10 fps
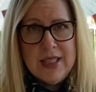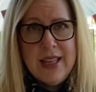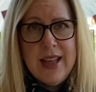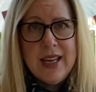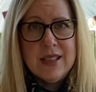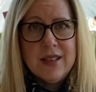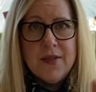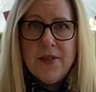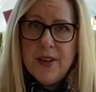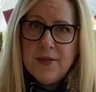and that is the
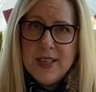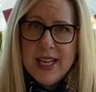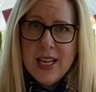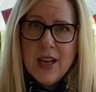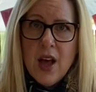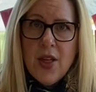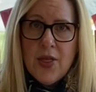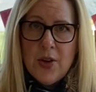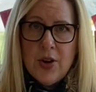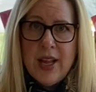
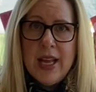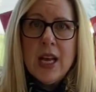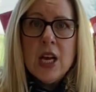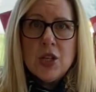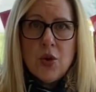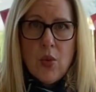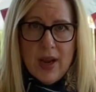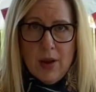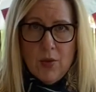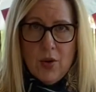
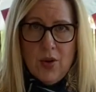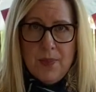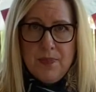50-30-20 rule.